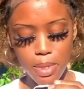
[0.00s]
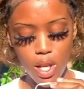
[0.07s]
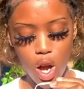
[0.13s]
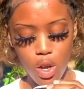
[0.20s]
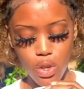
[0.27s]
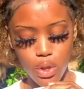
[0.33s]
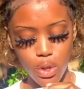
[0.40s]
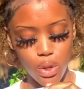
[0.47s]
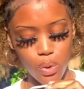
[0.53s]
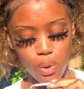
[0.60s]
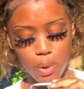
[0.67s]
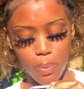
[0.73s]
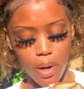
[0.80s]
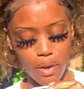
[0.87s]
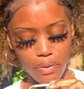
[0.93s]
all you can do
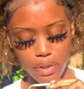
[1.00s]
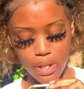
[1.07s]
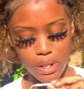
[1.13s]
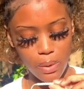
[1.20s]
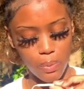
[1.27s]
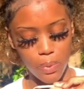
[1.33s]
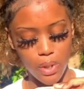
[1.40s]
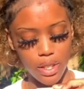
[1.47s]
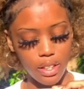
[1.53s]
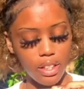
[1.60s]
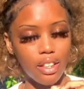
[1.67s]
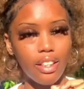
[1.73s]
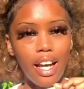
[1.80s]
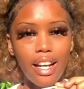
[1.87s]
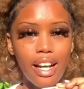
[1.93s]
is pray for
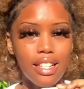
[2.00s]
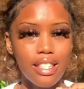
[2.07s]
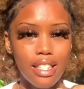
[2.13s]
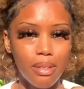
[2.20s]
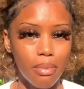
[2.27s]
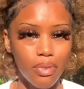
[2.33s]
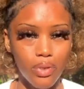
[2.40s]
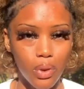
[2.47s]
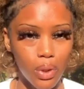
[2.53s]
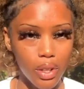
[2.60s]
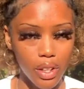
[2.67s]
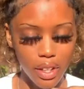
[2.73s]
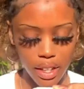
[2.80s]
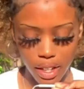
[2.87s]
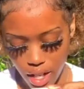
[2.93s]
someone. Like I said
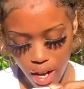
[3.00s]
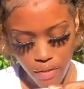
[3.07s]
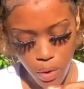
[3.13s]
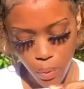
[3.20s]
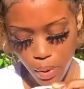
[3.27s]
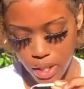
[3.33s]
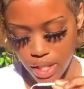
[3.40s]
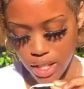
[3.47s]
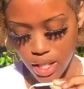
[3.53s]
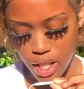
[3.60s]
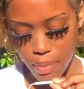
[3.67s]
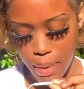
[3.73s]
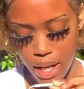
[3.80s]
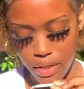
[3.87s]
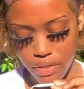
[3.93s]
before, everyone has
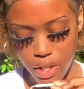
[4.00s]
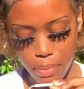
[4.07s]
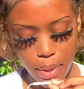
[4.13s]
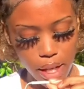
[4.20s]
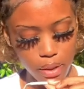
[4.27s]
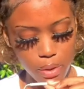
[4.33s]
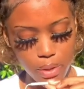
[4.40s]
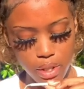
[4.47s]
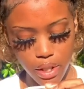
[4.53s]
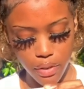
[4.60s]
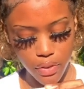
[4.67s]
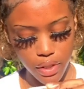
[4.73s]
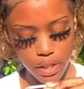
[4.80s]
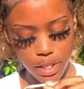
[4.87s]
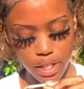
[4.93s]
come out of their battles
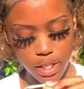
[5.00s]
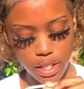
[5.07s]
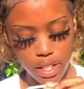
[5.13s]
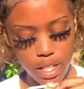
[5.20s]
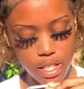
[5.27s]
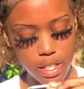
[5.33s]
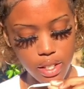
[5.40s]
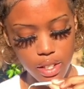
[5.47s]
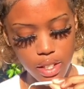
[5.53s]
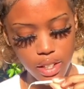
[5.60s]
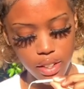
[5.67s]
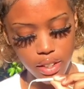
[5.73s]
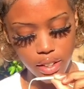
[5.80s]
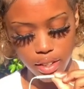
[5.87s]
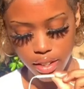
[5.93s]
differently, either
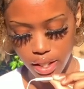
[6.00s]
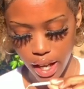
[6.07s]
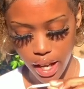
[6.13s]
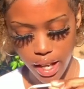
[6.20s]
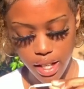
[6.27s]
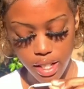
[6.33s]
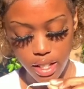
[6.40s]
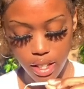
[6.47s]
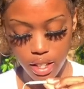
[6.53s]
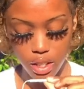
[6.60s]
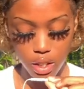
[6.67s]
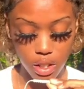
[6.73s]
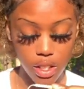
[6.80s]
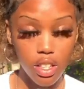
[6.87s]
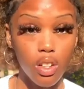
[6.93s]

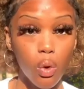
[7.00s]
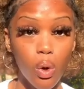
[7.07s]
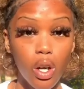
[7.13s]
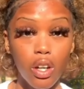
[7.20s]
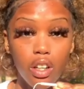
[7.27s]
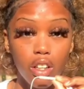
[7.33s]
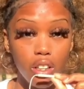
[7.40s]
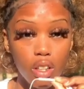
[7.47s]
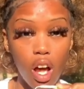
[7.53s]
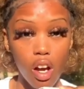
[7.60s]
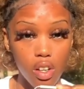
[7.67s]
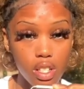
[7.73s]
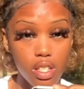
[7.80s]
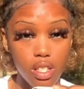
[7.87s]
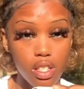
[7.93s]
gain or
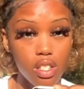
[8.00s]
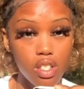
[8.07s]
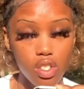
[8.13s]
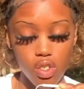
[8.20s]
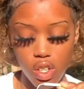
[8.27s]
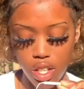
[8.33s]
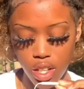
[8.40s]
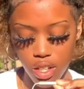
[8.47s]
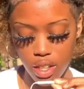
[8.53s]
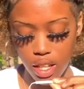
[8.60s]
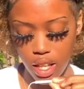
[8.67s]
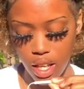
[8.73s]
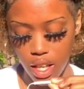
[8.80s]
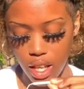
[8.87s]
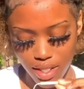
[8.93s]
lost strength.
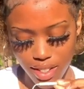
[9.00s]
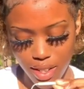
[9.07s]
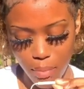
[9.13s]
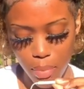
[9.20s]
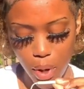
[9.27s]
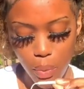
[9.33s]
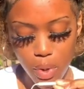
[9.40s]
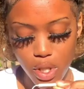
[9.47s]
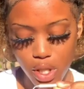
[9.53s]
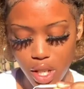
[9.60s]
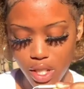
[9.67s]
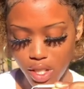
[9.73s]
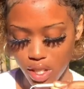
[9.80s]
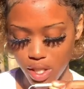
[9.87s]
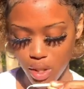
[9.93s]
But when
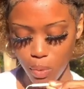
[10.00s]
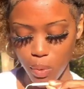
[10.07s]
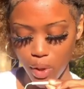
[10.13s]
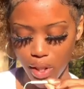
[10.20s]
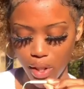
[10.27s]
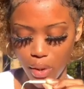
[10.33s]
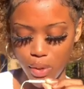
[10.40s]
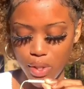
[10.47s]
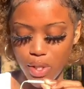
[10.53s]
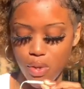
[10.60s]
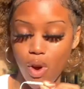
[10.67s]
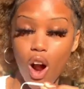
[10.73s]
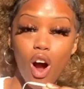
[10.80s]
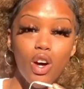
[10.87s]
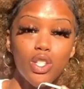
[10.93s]
judging someone else, you
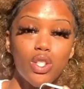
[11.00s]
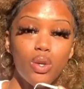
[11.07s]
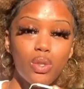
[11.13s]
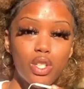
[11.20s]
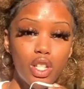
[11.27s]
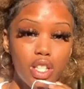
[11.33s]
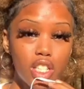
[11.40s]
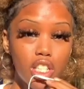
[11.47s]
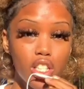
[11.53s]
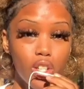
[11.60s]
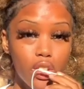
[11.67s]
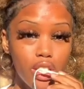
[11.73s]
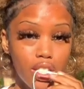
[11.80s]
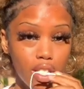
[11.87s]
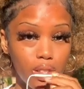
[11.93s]
are also judging
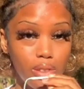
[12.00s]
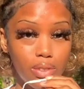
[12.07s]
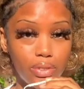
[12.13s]
yourself.